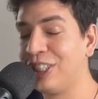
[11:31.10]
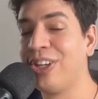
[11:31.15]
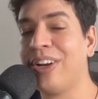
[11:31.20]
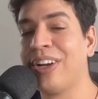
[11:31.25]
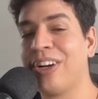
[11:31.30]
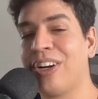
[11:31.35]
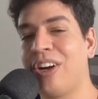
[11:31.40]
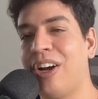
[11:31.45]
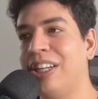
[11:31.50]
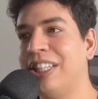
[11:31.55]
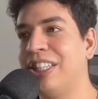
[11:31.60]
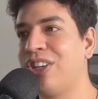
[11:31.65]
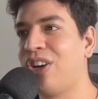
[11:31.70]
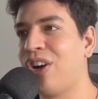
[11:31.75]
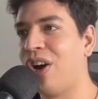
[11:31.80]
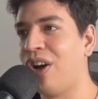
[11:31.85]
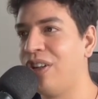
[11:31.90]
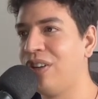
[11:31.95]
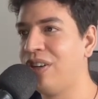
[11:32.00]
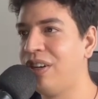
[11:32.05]
call it
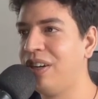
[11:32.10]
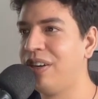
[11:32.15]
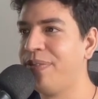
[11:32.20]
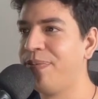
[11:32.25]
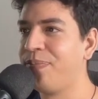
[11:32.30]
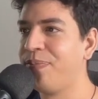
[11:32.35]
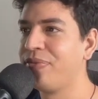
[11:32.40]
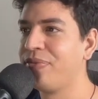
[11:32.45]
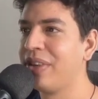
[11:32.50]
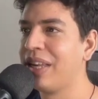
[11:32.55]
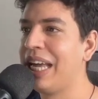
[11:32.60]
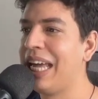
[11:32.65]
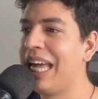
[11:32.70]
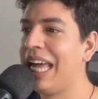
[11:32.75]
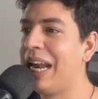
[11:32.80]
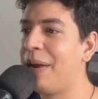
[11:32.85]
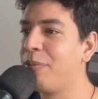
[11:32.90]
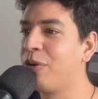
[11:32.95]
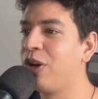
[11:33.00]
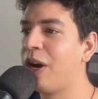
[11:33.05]
color, and
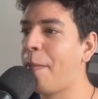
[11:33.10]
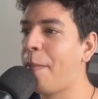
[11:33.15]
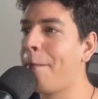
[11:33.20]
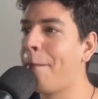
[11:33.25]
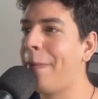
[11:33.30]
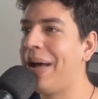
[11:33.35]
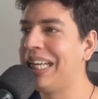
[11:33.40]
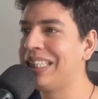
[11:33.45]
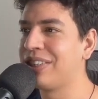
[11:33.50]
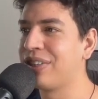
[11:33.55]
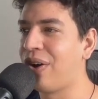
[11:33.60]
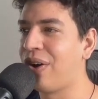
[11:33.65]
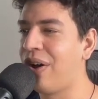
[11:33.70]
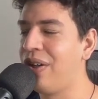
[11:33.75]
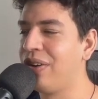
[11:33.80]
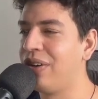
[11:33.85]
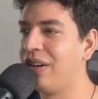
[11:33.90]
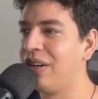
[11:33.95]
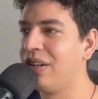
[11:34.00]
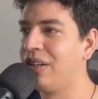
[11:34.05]
I'm gonna pass
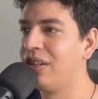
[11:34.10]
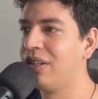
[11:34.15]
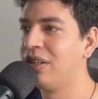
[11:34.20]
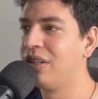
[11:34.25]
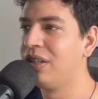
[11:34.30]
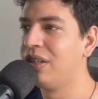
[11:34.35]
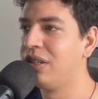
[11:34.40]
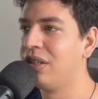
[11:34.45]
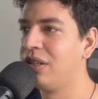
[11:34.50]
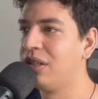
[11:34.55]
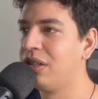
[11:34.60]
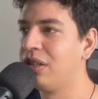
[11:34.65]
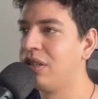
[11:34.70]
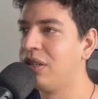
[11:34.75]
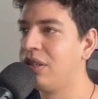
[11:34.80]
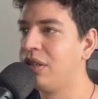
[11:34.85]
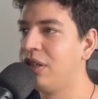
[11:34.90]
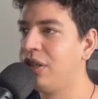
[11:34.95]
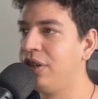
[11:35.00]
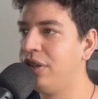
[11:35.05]
color
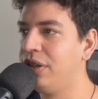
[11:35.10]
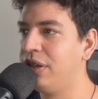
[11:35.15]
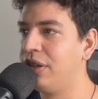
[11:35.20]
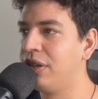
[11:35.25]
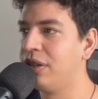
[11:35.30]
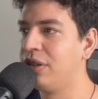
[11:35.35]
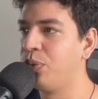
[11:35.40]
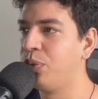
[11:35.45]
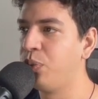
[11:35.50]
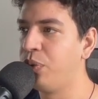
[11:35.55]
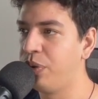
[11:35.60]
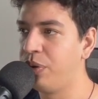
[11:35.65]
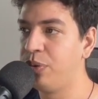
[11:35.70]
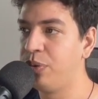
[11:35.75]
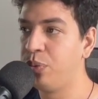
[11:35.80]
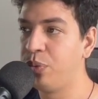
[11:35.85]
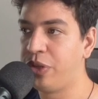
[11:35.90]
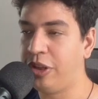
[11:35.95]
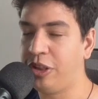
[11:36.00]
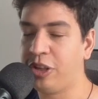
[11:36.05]
here
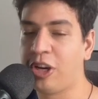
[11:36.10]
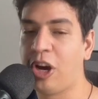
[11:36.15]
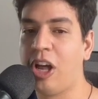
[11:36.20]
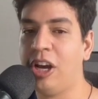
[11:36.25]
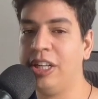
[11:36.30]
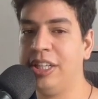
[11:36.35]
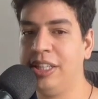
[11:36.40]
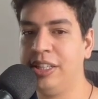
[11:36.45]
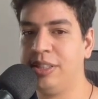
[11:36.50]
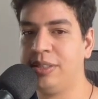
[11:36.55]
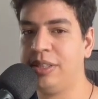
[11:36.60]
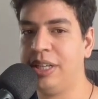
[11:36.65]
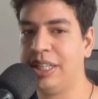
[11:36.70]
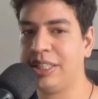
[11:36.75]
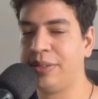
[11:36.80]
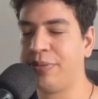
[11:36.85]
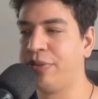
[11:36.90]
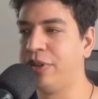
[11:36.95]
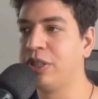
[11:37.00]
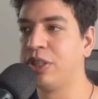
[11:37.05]
without calling it as a
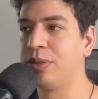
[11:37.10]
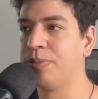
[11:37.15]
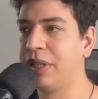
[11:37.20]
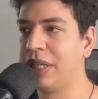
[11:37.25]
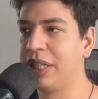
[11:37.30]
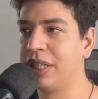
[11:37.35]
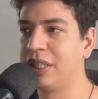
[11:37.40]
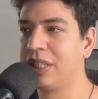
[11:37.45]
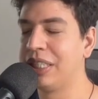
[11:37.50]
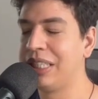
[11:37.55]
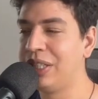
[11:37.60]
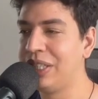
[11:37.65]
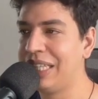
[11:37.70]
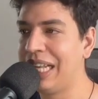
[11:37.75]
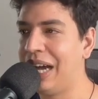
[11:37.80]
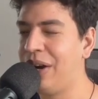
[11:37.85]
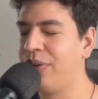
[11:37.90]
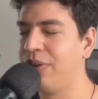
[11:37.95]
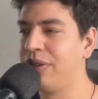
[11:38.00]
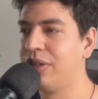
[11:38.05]
function, because
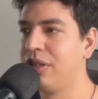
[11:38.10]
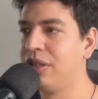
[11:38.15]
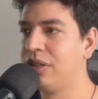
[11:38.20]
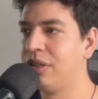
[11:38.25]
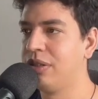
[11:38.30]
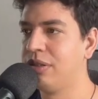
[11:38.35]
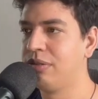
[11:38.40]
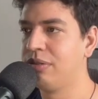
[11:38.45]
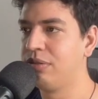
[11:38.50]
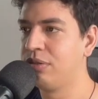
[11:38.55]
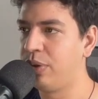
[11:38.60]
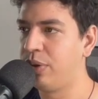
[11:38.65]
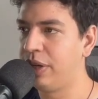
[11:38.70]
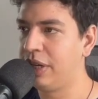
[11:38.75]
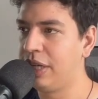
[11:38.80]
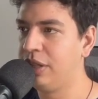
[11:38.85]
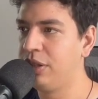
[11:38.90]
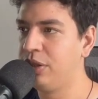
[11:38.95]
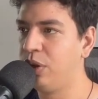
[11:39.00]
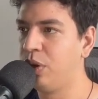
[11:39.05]
now, so I
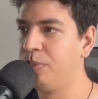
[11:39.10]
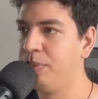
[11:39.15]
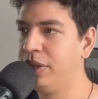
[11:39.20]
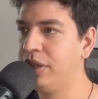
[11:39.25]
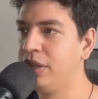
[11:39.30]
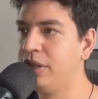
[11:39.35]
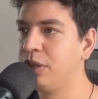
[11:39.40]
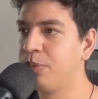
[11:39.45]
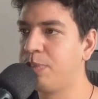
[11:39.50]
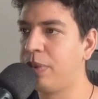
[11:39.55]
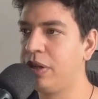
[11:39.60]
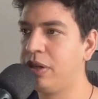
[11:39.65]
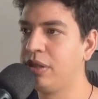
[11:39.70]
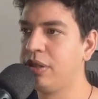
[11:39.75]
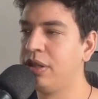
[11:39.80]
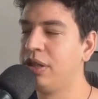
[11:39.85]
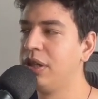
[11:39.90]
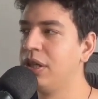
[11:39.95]
can omit this part,